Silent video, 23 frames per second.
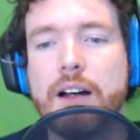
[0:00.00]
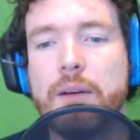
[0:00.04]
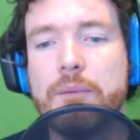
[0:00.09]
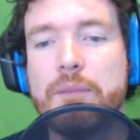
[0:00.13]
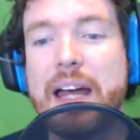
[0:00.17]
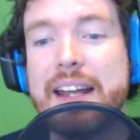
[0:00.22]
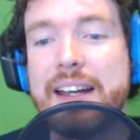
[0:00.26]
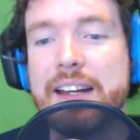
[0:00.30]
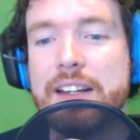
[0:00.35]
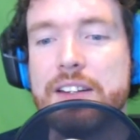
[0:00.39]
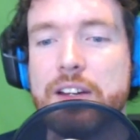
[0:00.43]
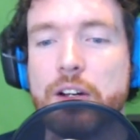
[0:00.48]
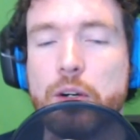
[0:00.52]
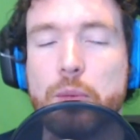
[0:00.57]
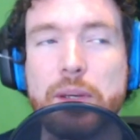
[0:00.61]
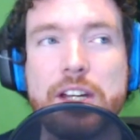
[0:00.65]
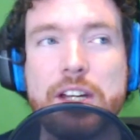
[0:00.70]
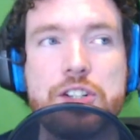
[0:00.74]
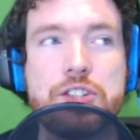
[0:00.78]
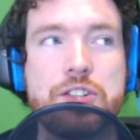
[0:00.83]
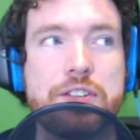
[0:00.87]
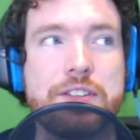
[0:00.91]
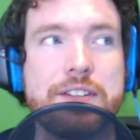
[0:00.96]
And it'll
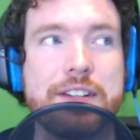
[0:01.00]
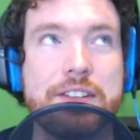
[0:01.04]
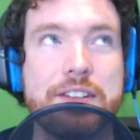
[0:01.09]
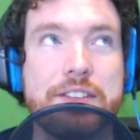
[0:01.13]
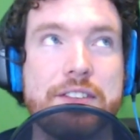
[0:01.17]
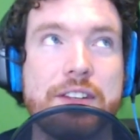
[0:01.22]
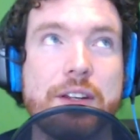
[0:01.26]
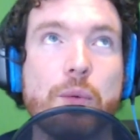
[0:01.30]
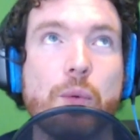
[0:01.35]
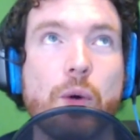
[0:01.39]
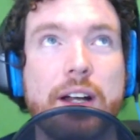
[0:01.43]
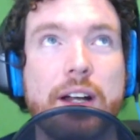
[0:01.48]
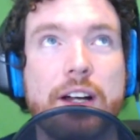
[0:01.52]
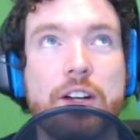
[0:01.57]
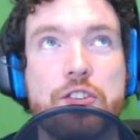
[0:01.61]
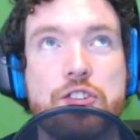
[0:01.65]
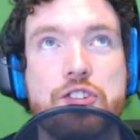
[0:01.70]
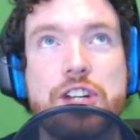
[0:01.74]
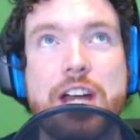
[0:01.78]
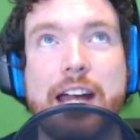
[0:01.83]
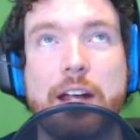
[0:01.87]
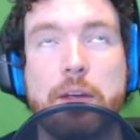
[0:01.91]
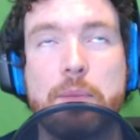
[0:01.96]
be interesting to see what
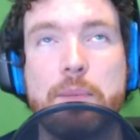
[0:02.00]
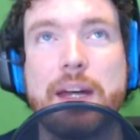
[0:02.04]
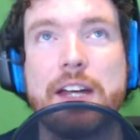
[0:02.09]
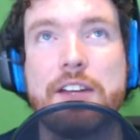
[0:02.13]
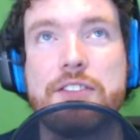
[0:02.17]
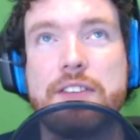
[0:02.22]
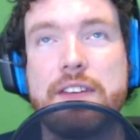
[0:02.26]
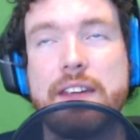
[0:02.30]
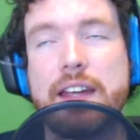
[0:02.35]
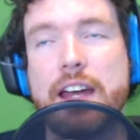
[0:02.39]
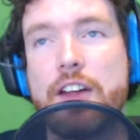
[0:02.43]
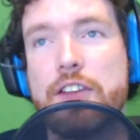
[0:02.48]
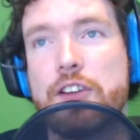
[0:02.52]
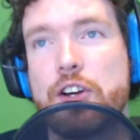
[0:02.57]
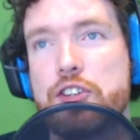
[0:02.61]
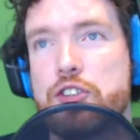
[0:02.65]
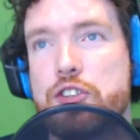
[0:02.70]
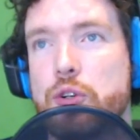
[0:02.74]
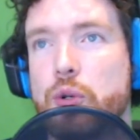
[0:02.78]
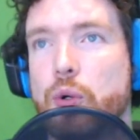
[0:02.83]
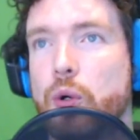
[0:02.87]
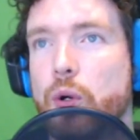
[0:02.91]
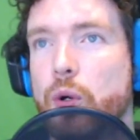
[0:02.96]
else Jack makes. The
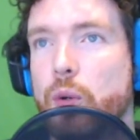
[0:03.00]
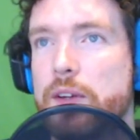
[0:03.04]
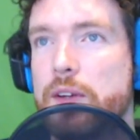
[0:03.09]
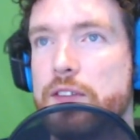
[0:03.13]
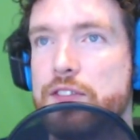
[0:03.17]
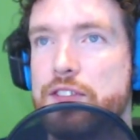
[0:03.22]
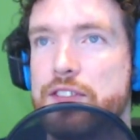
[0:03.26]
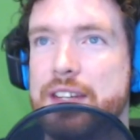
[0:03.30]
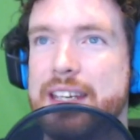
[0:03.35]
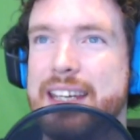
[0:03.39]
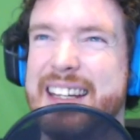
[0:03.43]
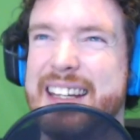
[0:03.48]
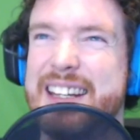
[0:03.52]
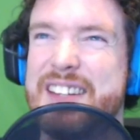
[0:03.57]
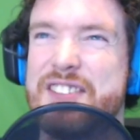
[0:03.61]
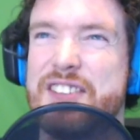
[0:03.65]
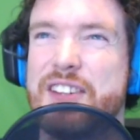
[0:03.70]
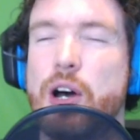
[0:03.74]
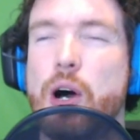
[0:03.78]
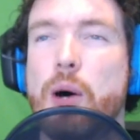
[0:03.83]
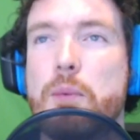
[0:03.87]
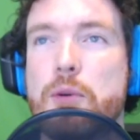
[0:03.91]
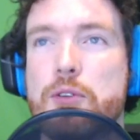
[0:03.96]
other tool we've seen
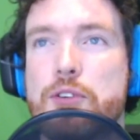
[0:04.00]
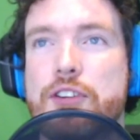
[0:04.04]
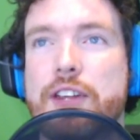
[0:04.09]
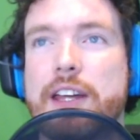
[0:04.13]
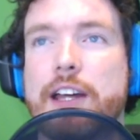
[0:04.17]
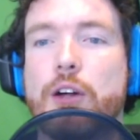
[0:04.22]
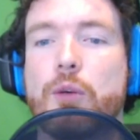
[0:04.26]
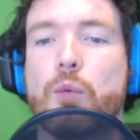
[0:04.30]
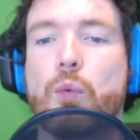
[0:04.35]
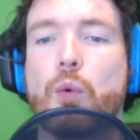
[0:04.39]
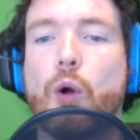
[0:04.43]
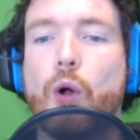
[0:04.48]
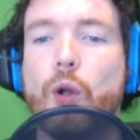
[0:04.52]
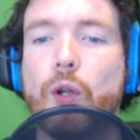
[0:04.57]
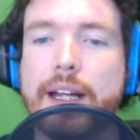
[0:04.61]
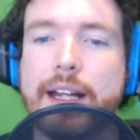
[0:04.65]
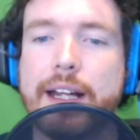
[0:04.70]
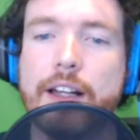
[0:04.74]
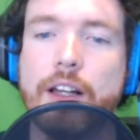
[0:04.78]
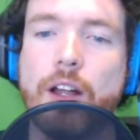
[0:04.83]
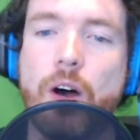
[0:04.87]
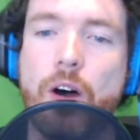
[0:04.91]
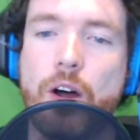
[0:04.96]
is almost like a
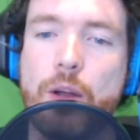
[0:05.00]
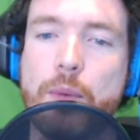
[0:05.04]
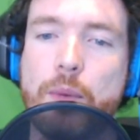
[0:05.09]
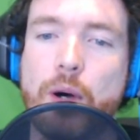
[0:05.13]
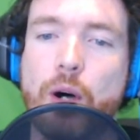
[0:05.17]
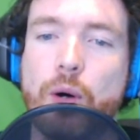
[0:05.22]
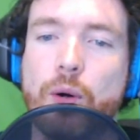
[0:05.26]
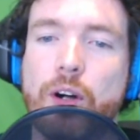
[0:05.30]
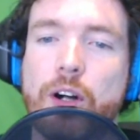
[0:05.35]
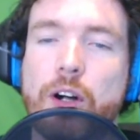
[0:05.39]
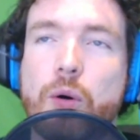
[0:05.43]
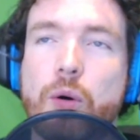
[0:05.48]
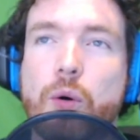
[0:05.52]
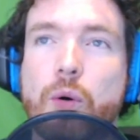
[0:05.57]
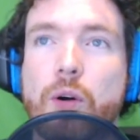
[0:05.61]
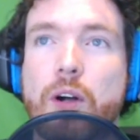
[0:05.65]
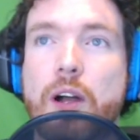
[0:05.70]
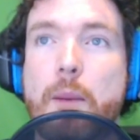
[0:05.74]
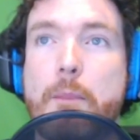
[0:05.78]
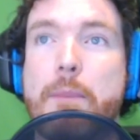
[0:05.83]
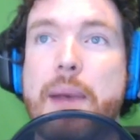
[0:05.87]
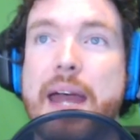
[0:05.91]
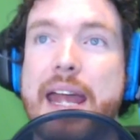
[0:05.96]
rolling lawnmower
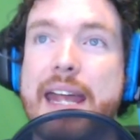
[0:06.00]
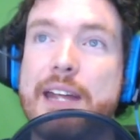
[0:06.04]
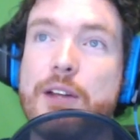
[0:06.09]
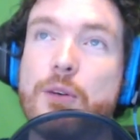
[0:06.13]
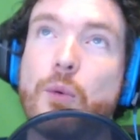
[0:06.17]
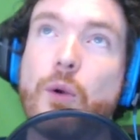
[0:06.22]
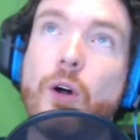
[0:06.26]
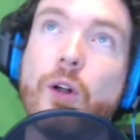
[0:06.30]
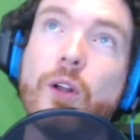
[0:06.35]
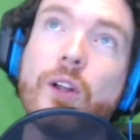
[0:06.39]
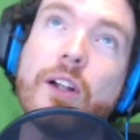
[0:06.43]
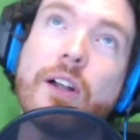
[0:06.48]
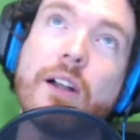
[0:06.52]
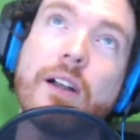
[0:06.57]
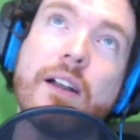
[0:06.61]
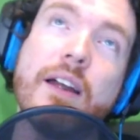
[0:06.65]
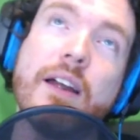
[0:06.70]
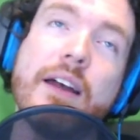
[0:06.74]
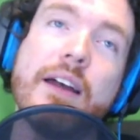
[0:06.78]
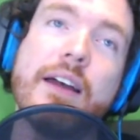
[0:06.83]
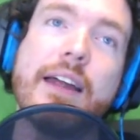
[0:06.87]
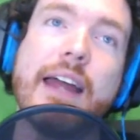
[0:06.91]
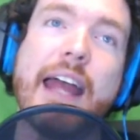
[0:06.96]
or a paint
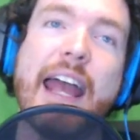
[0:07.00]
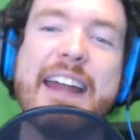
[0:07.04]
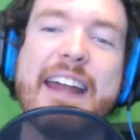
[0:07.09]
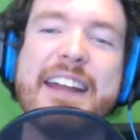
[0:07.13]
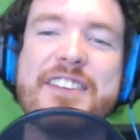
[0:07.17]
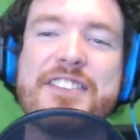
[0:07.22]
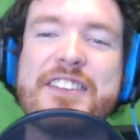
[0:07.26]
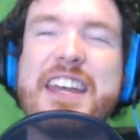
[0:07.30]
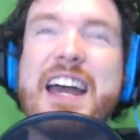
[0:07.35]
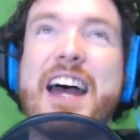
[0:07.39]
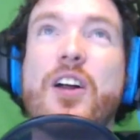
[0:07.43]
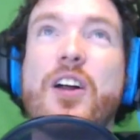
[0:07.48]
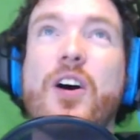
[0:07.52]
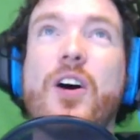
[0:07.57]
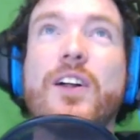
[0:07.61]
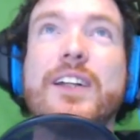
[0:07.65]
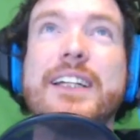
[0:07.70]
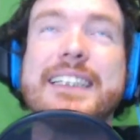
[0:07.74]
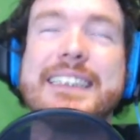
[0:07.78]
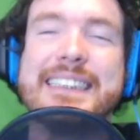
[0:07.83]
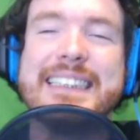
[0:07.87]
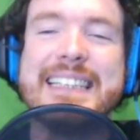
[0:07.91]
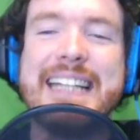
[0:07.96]
roller, and it's got
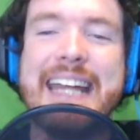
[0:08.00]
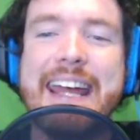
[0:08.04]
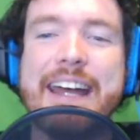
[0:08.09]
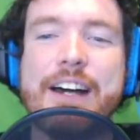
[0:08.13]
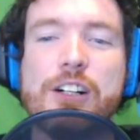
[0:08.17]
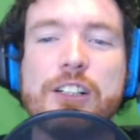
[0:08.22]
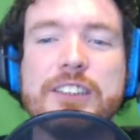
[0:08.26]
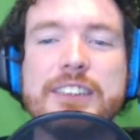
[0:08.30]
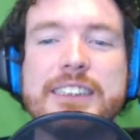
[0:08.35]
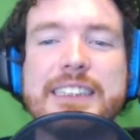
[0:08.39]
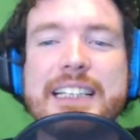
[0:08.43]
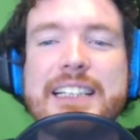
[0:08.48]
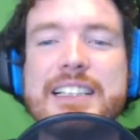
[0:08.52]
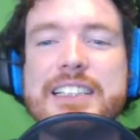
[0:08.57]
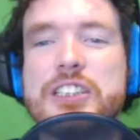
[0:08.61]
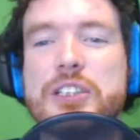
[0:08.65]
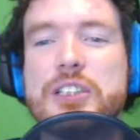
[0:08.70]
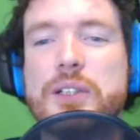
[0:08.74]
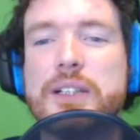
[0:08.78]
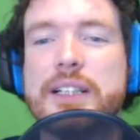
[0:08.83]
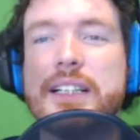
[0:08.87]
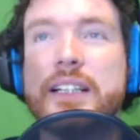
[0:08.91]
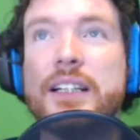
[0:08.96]
all these nails
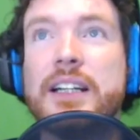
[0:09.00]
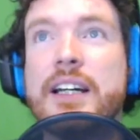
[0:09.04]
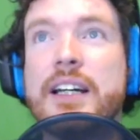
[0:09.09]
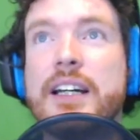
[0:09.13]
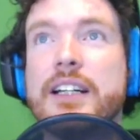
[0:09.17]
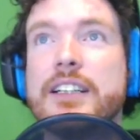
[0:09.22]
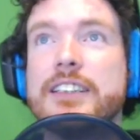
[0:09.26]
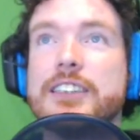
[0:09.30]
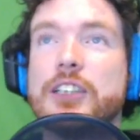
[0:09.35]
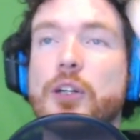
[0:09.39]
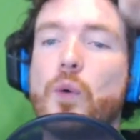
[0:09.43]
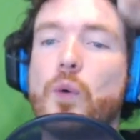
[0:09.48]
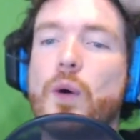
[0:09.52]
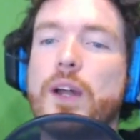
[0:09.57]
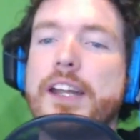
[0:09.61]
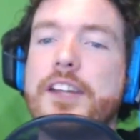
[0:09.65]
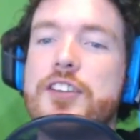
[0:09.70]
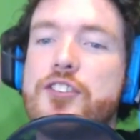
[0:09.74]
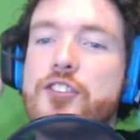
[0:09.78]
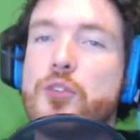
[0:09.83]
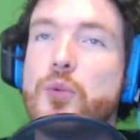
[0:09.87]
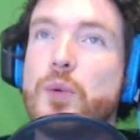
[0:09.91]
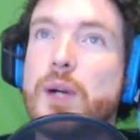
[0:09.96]
into it. So when
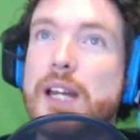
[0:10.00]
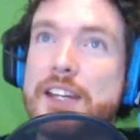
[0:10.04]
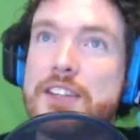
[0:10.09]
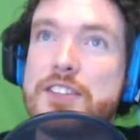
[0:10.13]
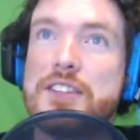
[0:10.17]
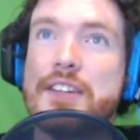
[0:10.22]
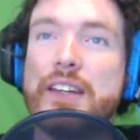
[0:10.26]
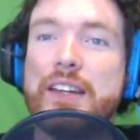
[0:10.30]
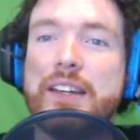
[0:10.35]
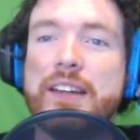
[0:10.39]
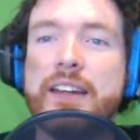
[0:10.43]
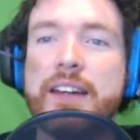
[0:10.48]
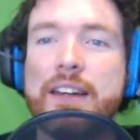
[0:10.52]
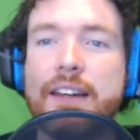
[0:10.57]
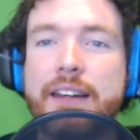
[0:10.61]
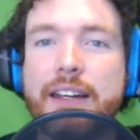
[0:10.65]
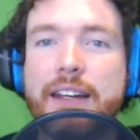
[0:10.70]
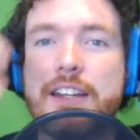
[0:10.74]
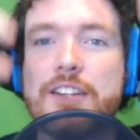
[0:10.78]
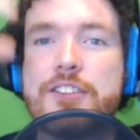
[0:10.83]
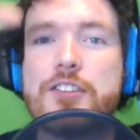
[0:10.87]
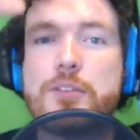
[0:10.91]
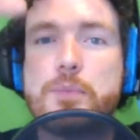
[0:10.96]
he swings it,
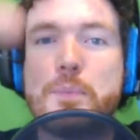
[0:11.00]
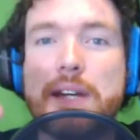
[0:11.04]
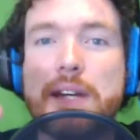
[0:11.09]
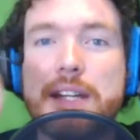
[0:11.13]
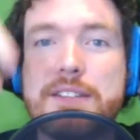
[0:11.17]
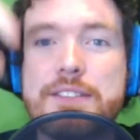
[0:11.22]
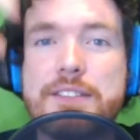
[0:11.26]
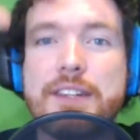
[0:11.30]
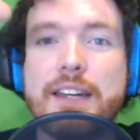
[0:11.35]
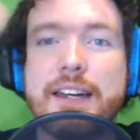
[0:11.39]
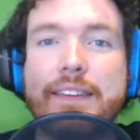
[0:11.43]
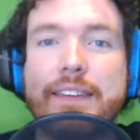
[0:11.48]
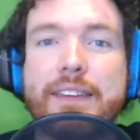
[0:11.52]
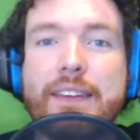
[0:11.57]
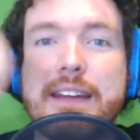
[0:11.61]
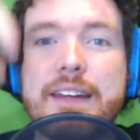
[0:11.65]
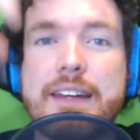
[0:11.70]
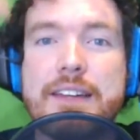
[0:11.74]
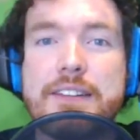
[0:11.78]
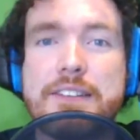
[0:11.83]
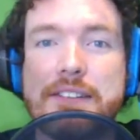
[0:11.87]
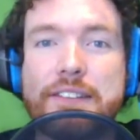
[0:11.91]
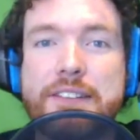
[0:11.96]
it spins like
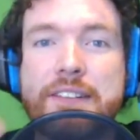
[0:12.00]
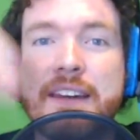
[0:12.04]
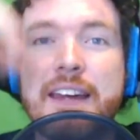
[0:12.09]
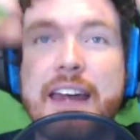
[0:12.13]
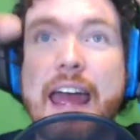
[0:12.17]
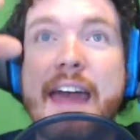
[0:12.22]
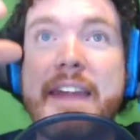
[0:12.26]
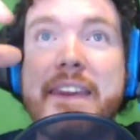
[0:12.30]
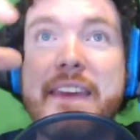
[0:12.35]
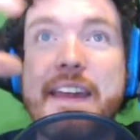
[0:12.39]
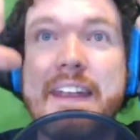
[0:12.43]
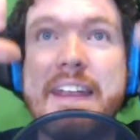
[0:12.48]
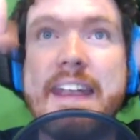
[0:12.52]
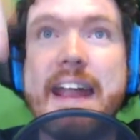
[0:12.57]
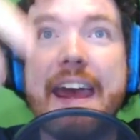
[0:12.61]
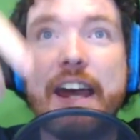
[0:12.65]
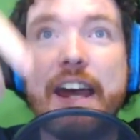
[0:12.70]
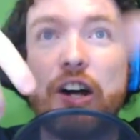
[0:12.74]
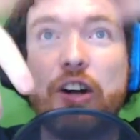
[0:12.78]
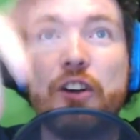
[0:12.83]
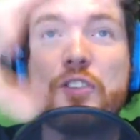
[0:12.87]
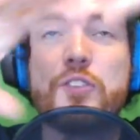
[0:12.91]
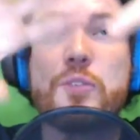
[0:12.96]
this, and the
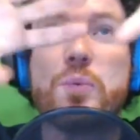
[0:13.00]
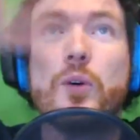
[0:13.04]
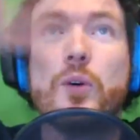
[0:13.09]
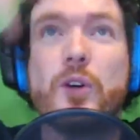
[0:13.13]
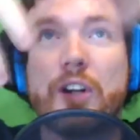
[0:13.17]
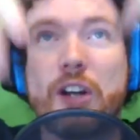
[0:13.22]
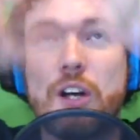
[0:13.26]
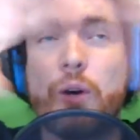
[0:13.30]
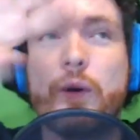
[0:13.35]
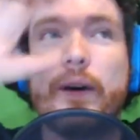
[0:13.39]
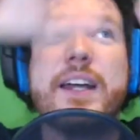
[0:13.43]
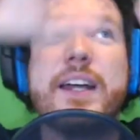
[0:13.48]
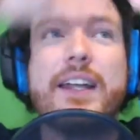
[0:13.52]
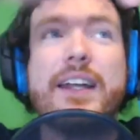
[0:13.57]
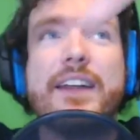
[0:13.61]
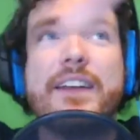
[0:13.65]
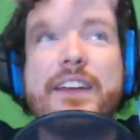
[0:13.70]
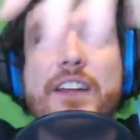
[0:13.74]
nails will go